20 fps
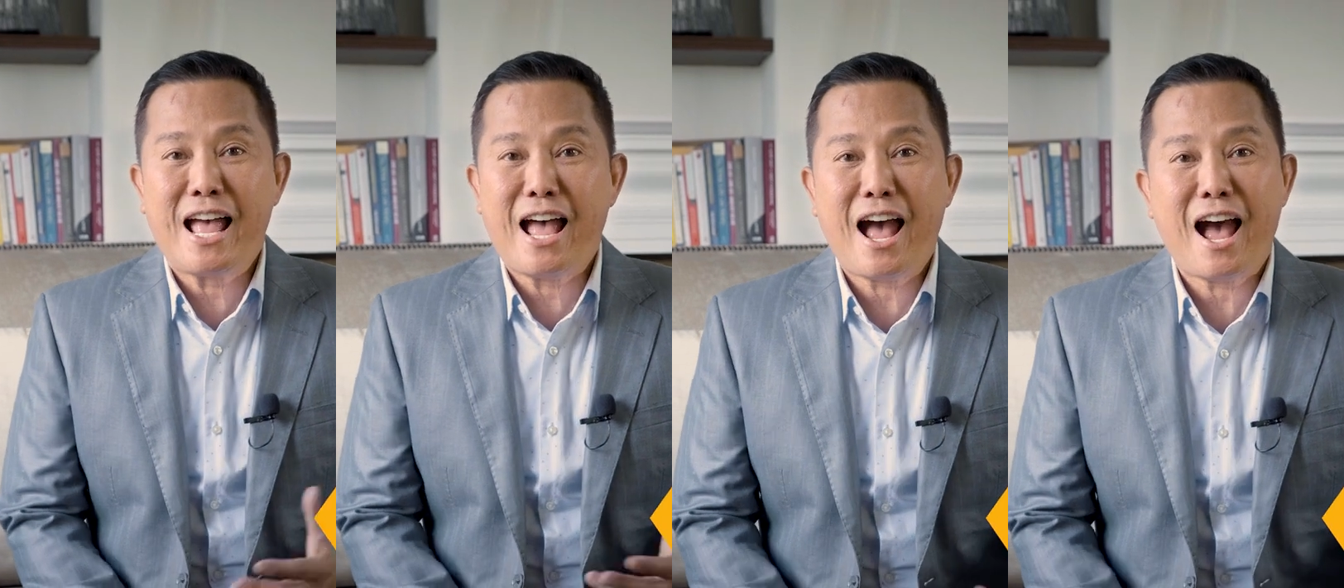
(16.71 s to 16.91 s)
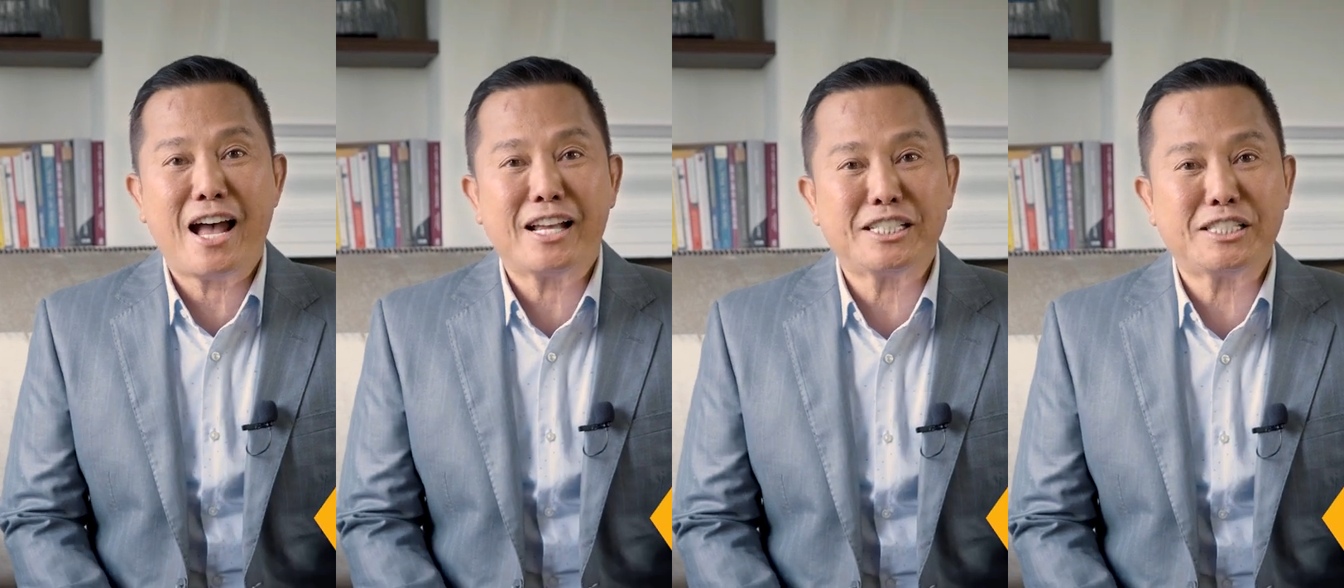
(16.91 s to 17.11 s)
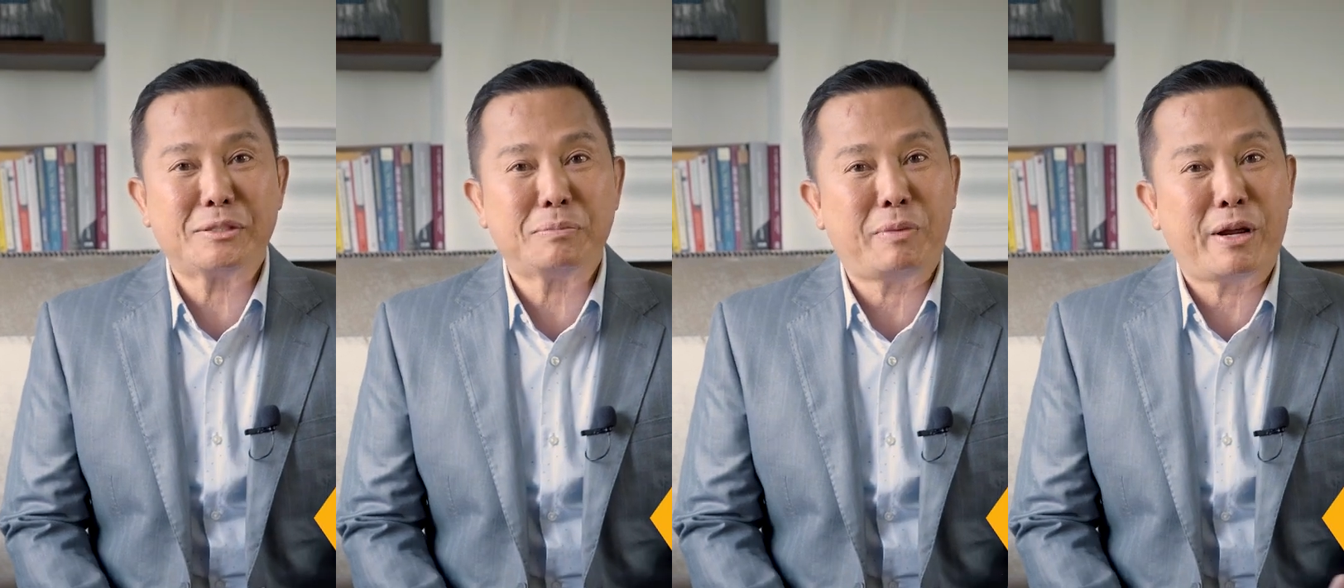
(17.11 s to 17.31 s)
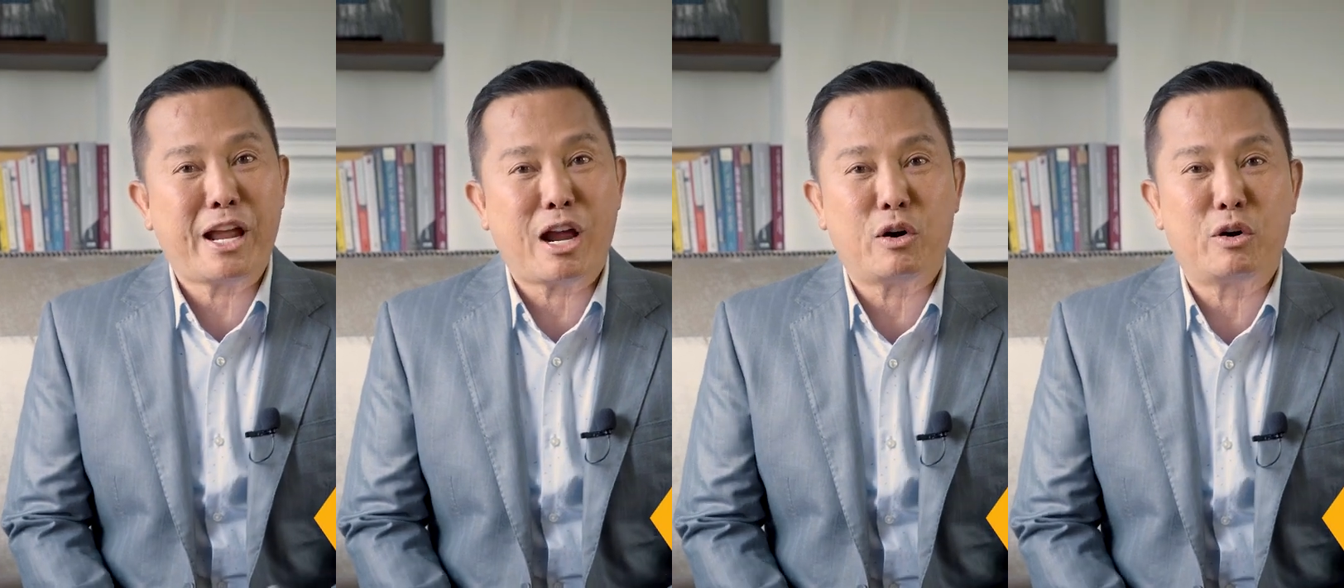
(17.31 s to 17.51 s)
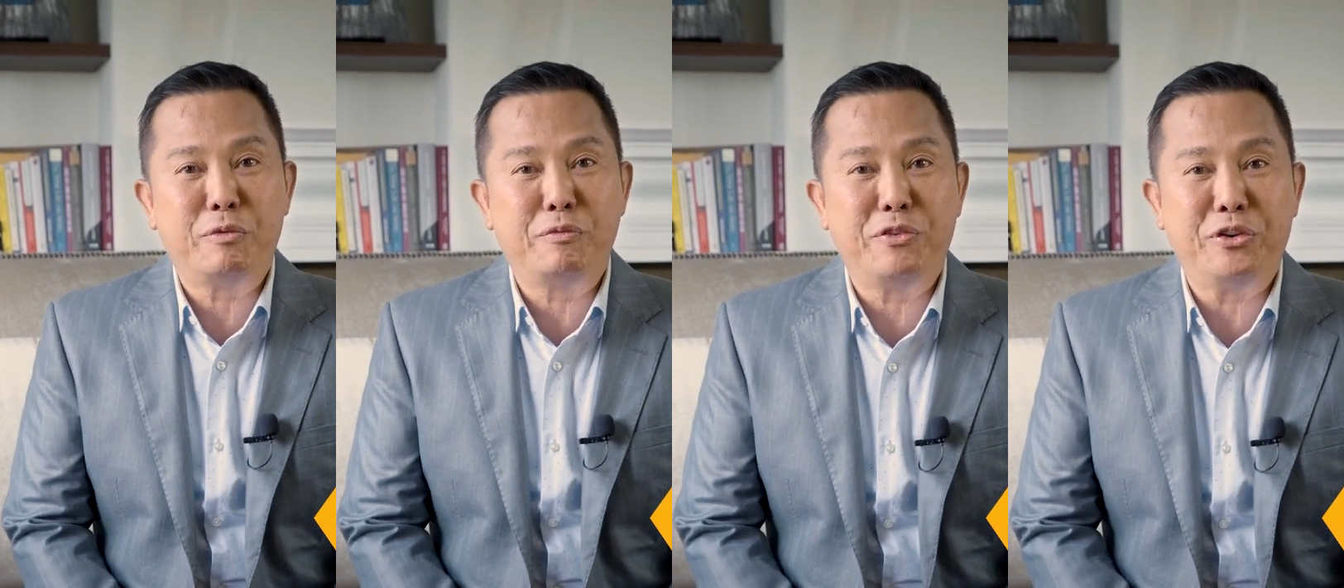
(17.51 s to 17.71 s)
asked by
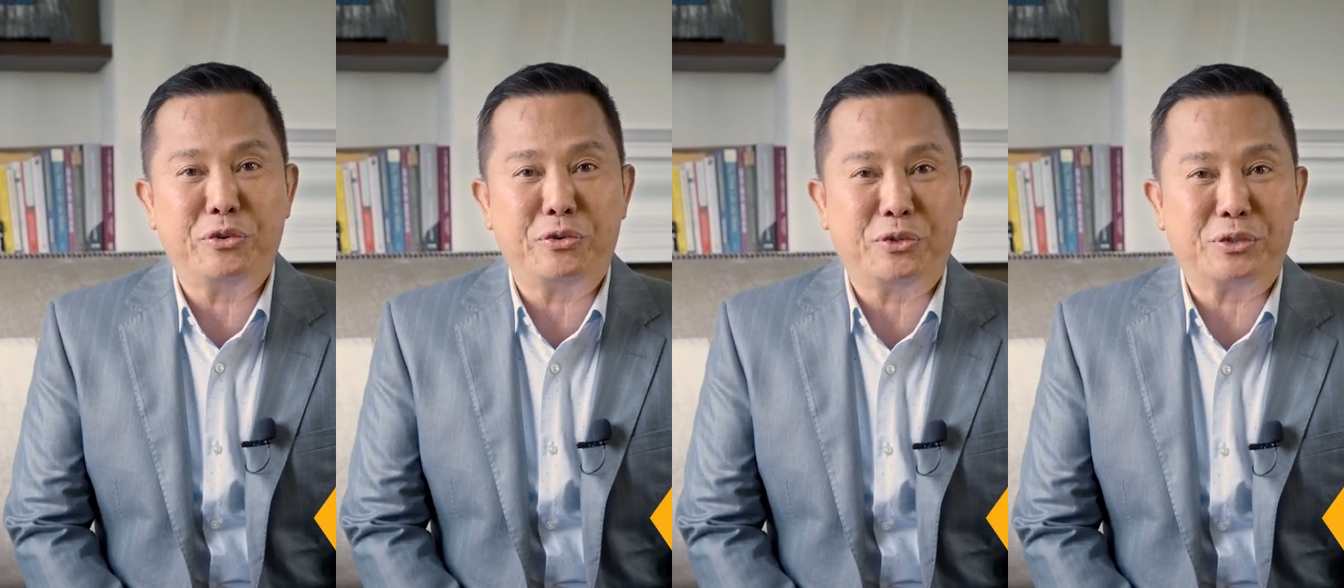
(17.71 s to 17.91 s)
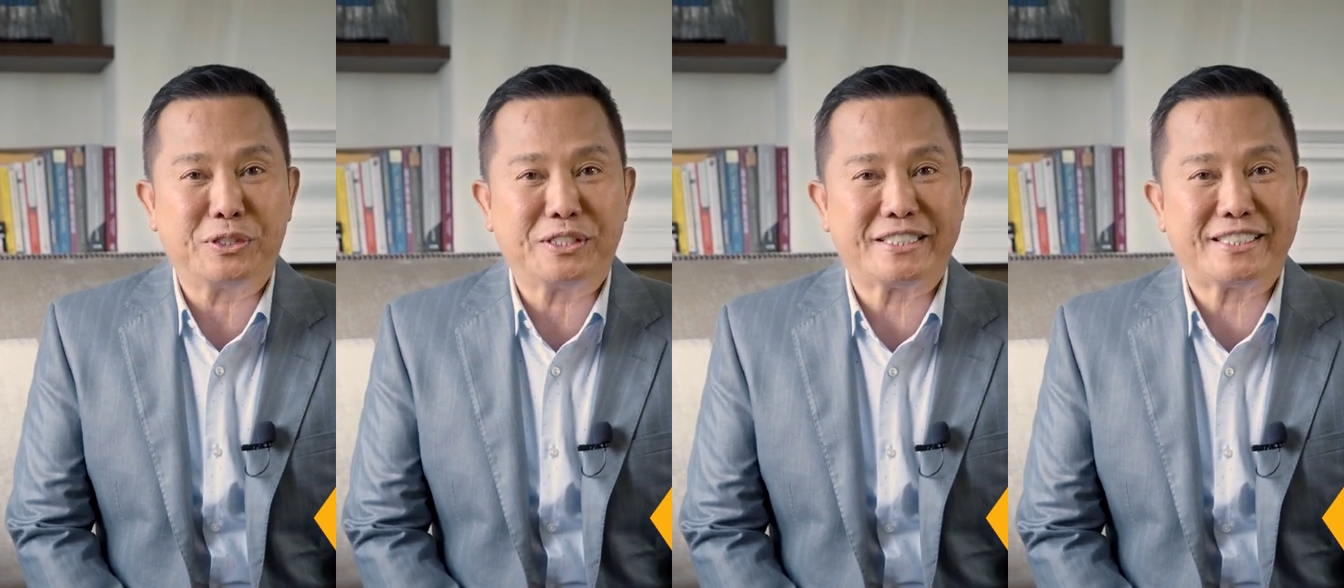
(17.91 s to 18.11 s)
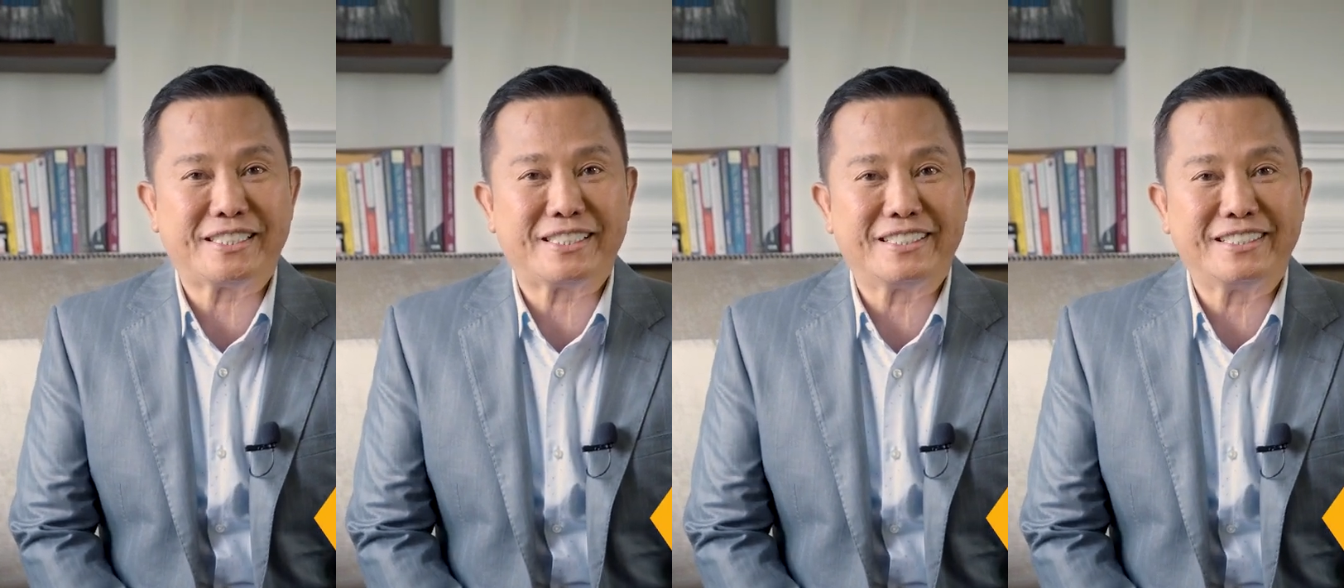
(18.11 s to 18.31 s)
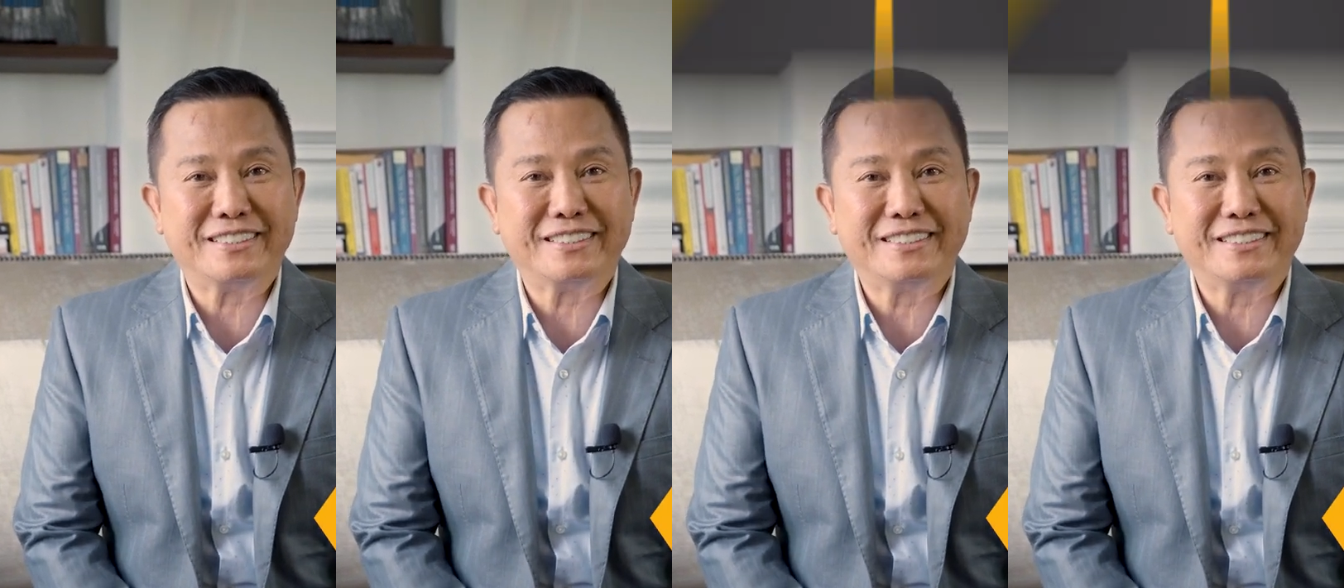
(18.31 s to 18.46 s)
our viewers.